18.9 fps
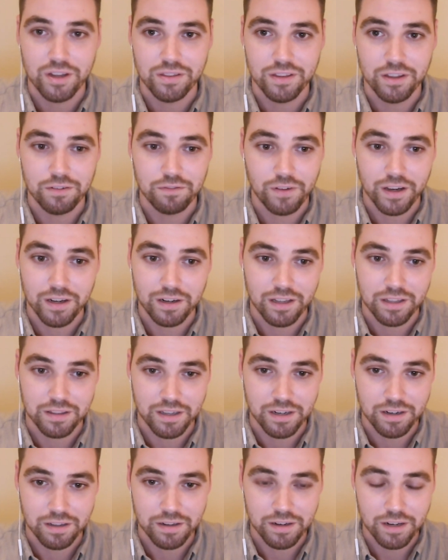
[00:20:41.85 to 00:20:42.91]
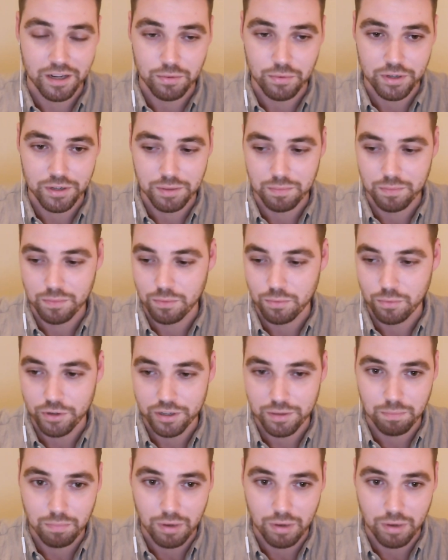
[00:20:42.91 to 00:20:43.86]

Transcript: and then finally at the end of the day we